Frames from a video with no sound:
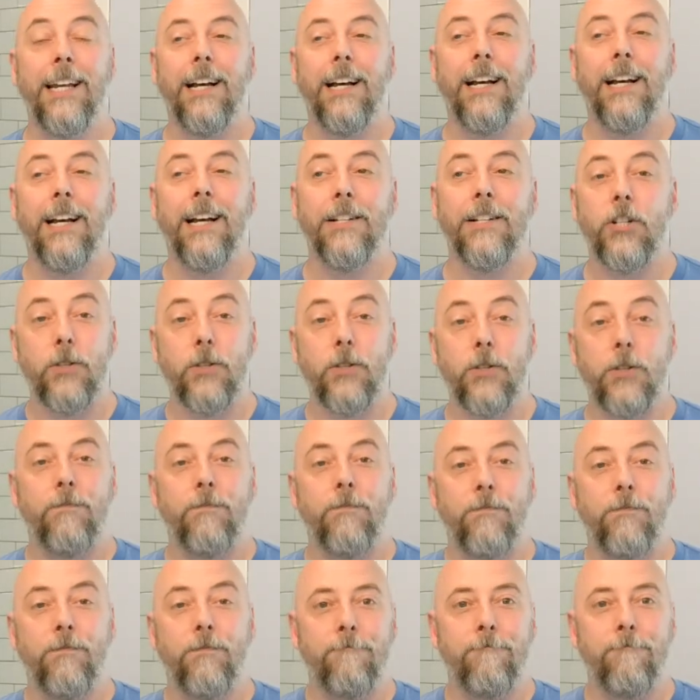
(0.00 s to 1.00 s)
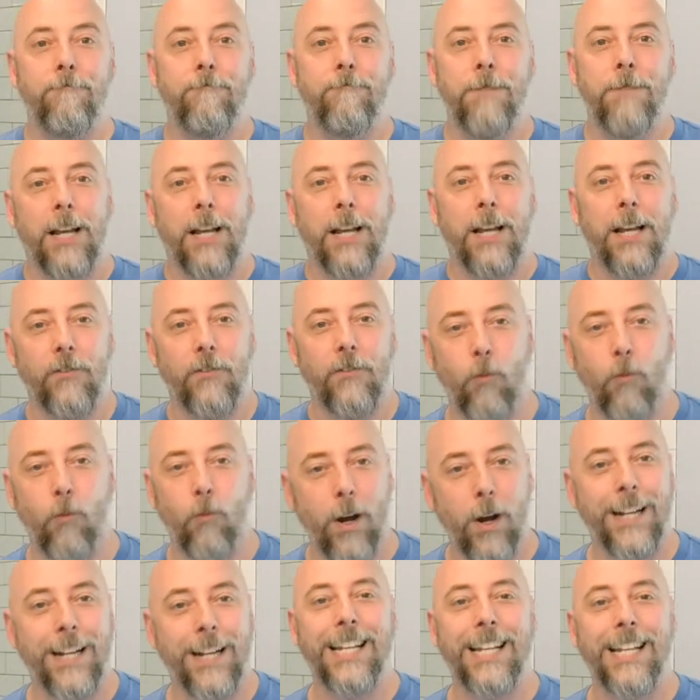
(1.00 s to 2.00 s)
Just because of what
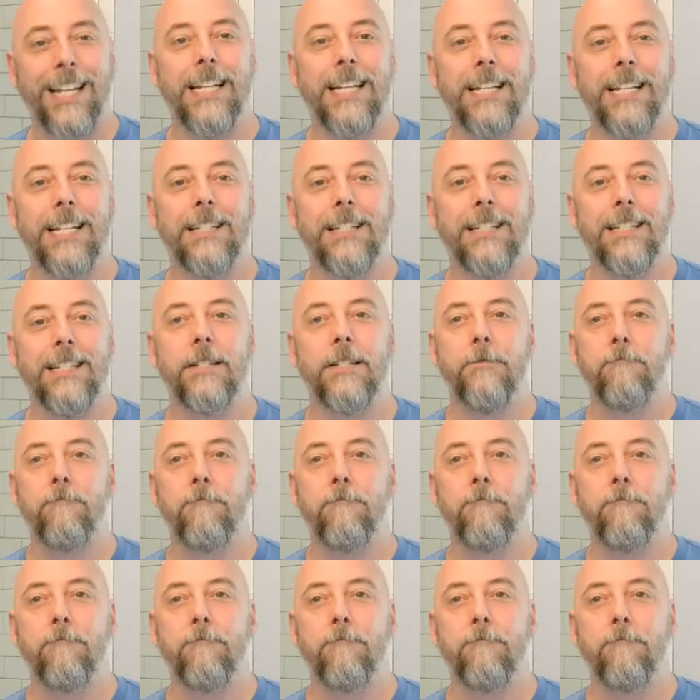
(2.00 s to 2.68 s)
it is.